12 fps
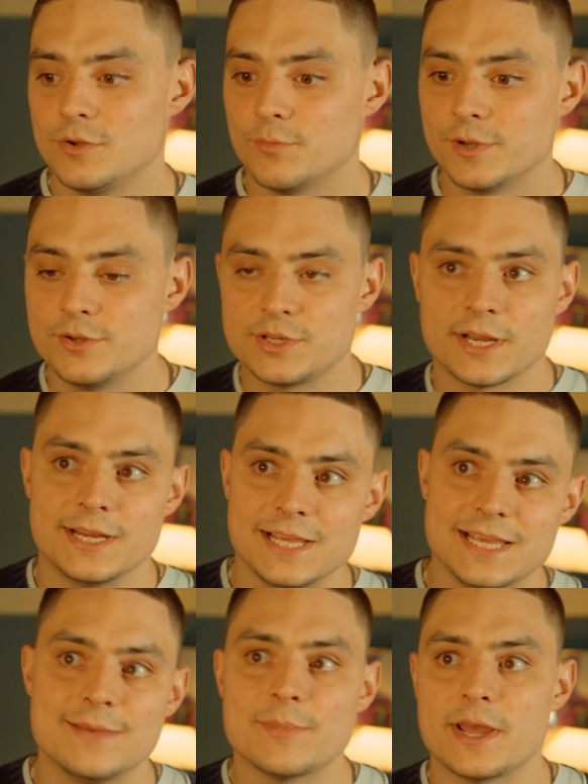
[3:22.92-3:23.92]
when you sent
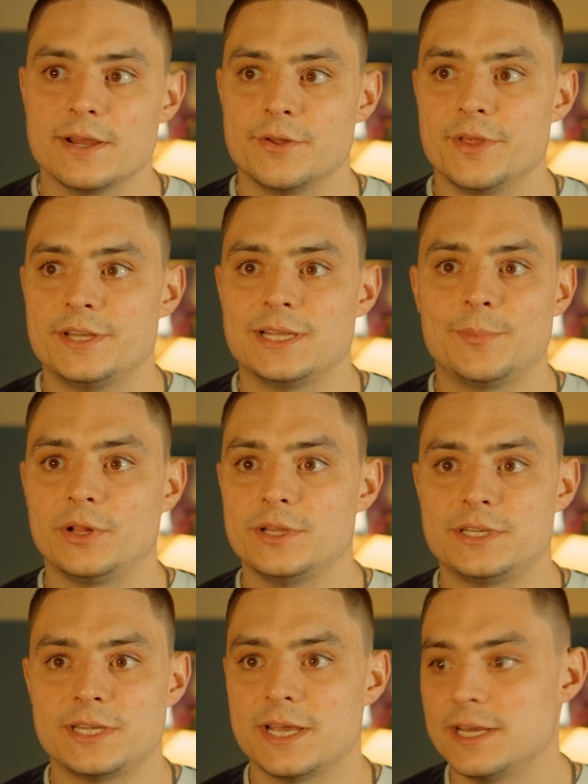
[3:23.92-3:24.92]
an email, they typically
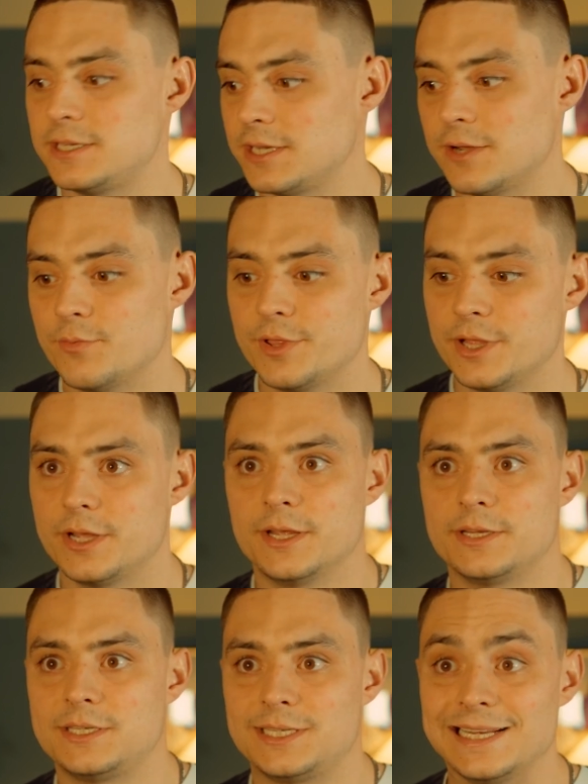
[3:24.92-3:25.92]
stayed, say, within
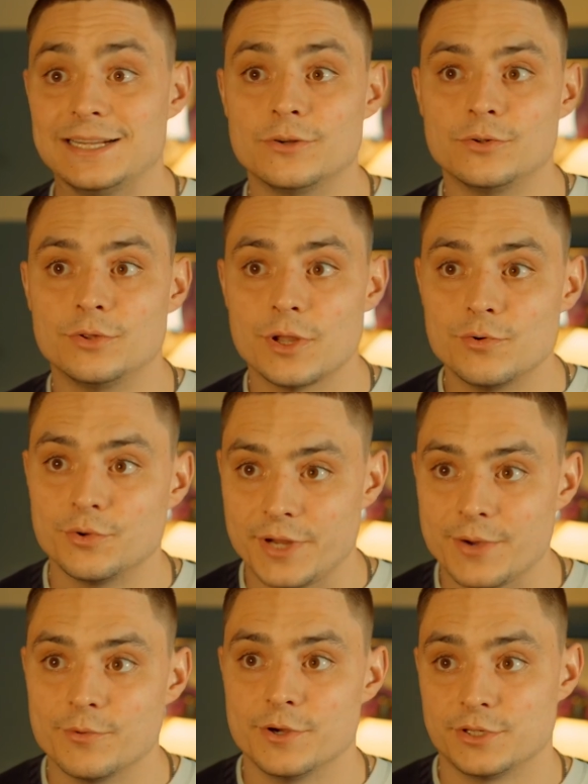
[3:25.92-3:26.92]
a single local
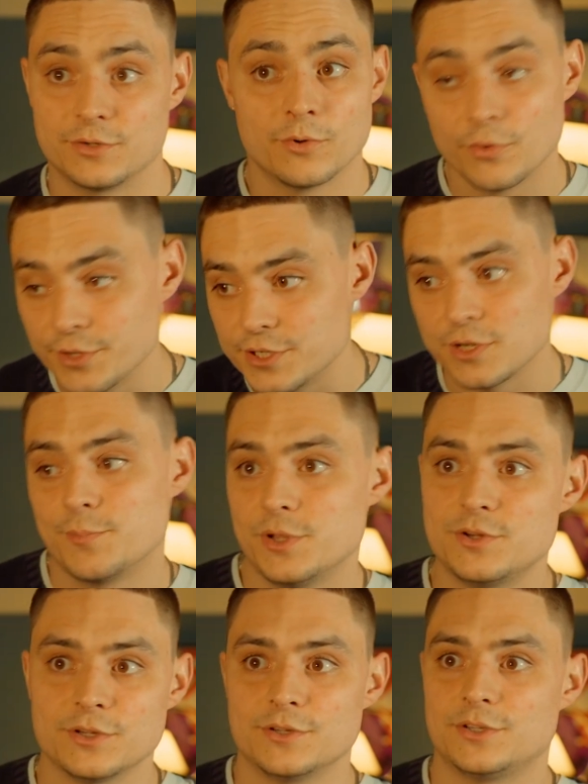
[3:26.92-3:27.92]
network. So all these
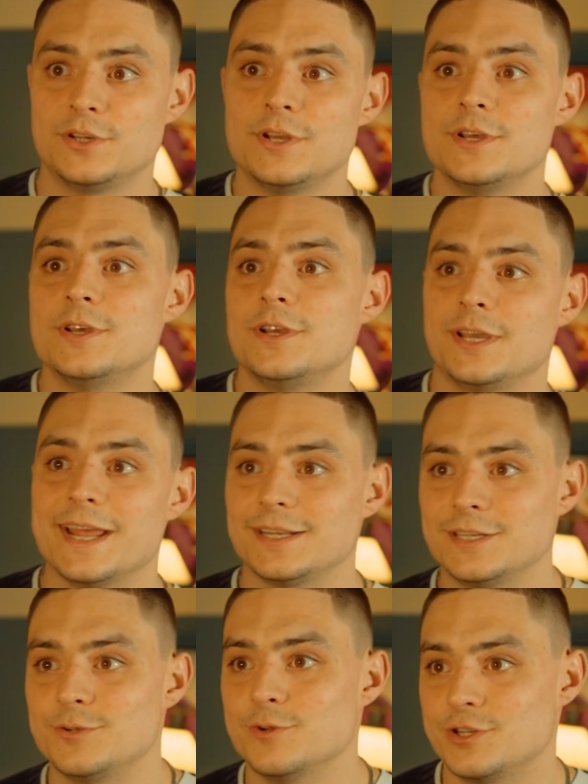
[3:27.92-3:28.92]
computers
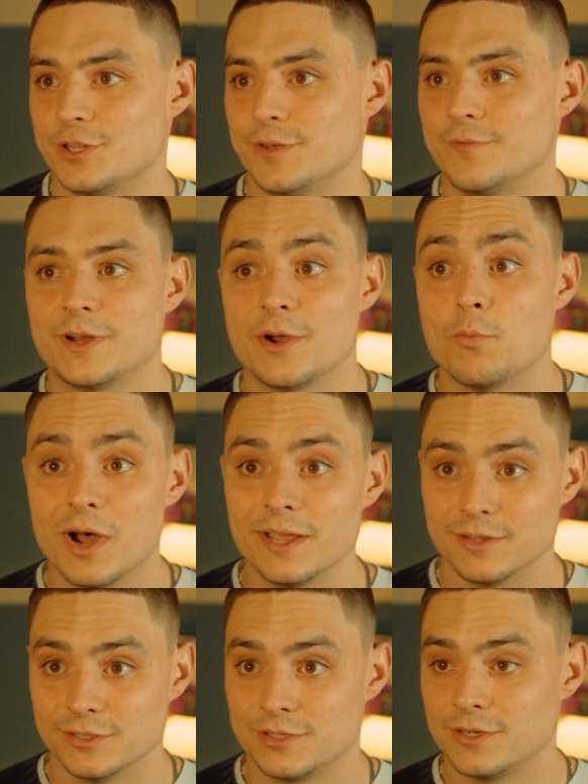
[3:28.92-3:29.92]
connected to each other via
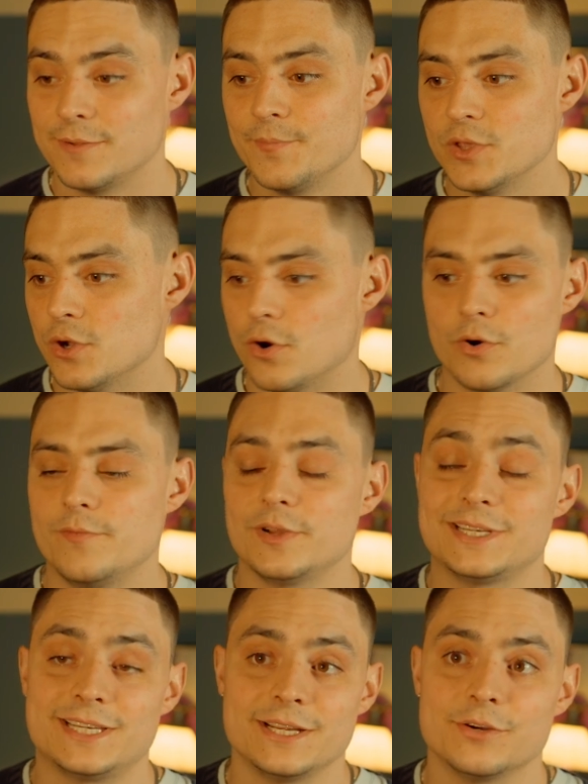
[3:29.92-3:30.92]
wires, or
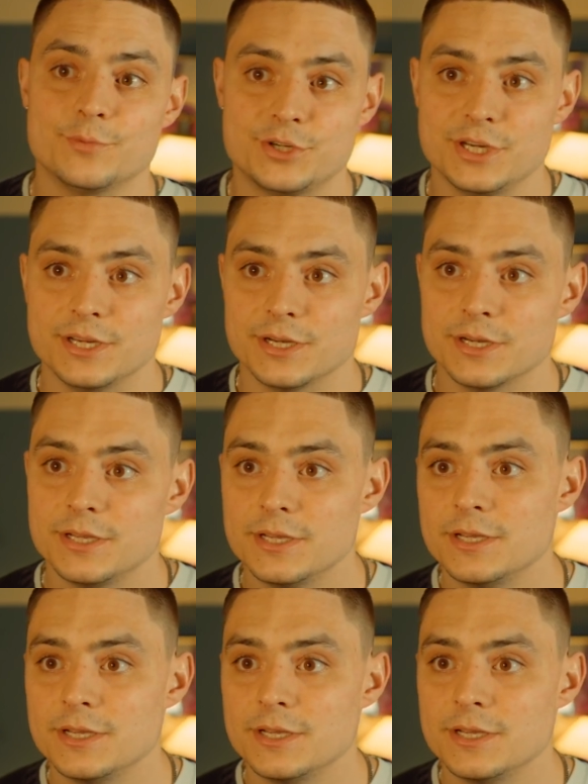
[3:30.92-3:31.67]
even a single machine.